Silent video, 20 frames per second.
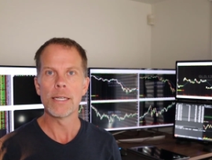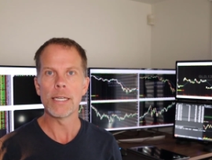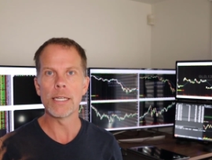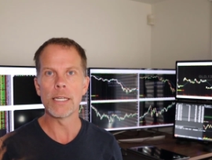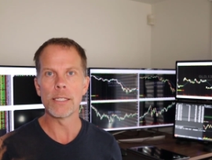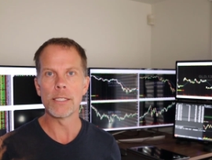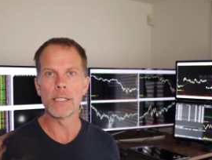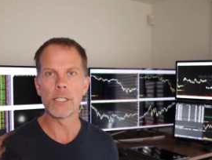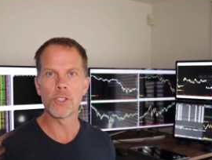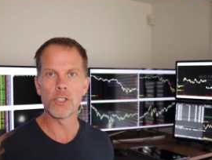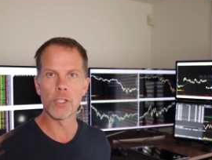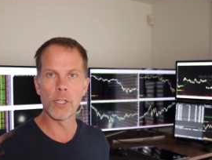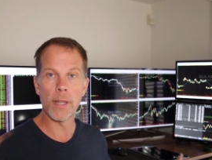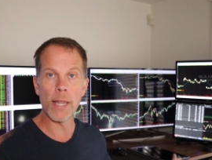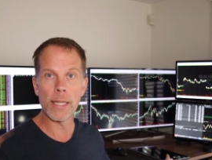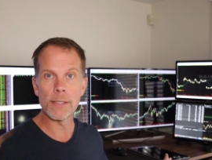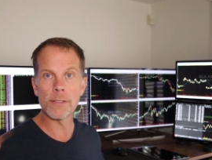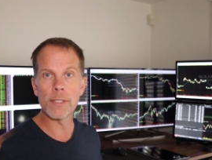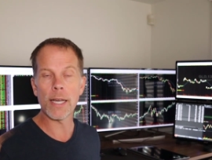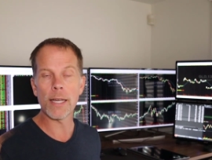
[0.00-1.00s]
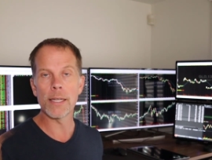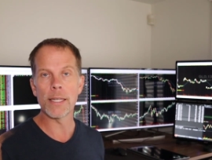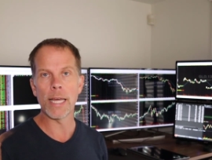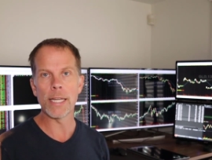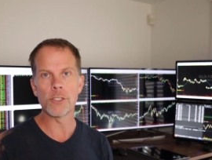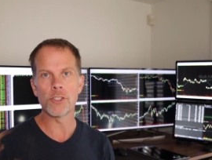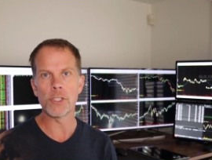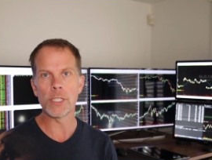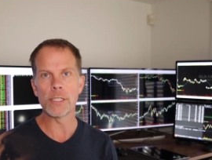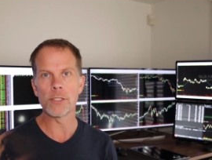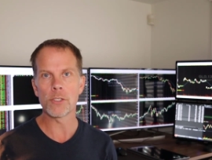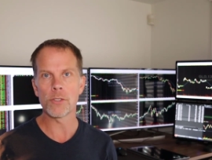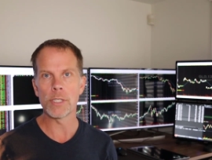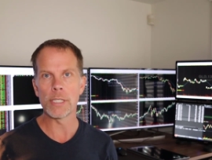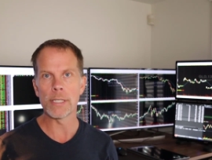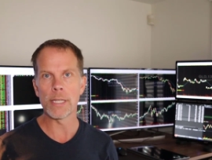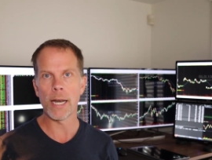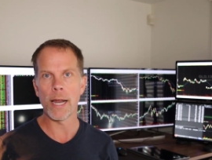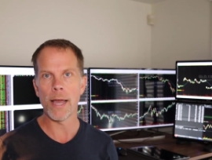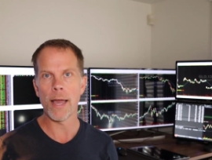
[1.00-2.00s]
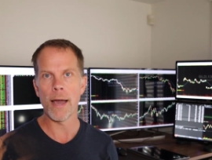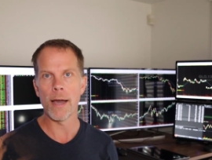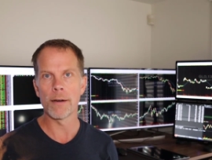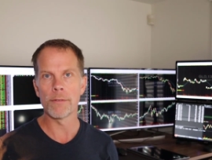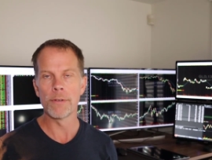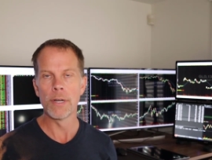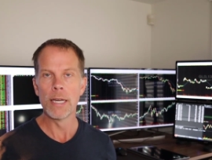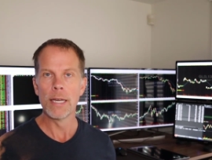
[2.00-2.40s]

in addition to that second HD screen that I have.